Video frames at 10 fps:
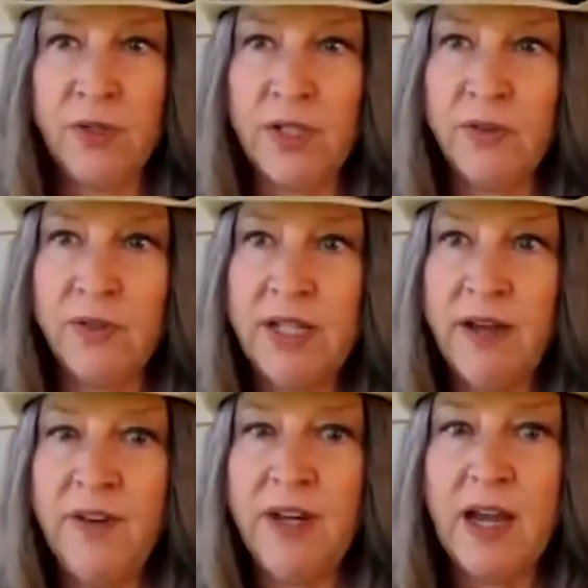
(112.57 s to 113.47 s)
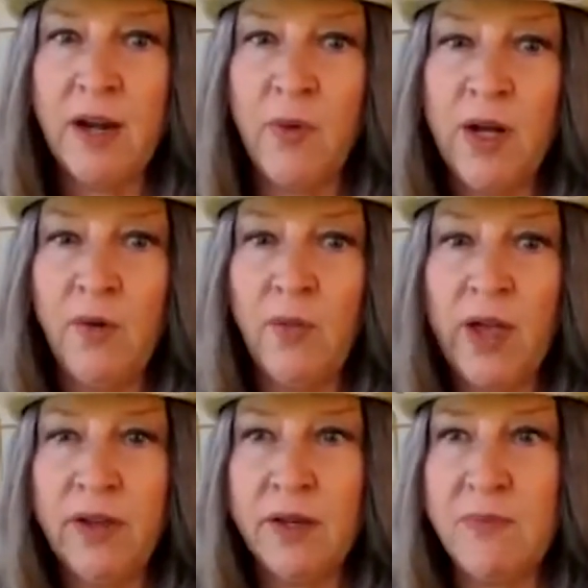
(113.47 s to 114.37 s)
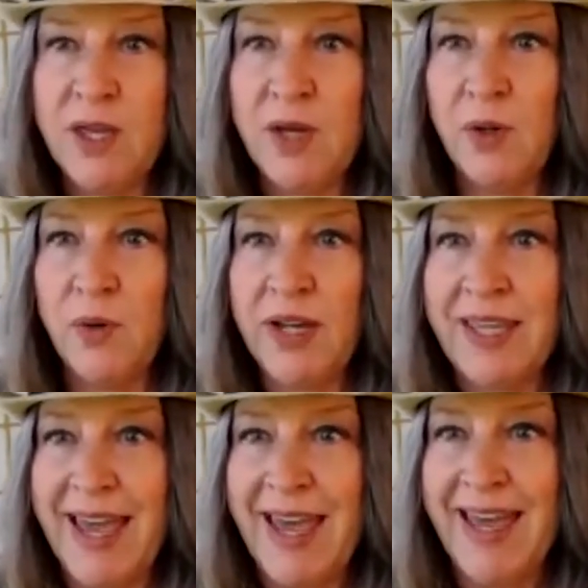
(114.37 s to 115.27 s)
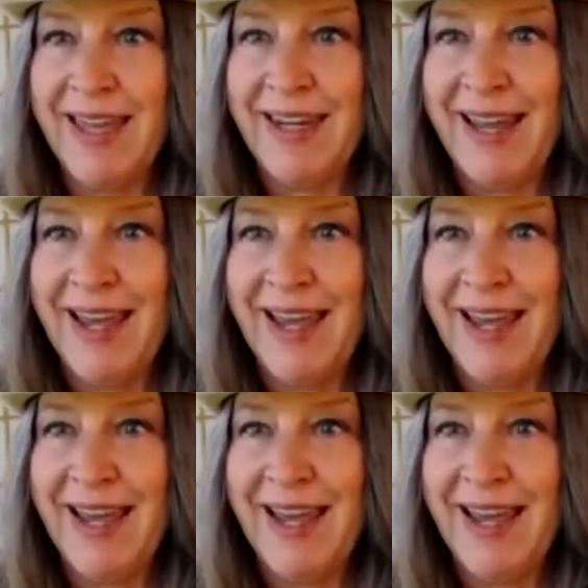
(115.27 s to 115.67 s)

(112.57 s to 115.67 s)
So Stephanie, I want to welcome you again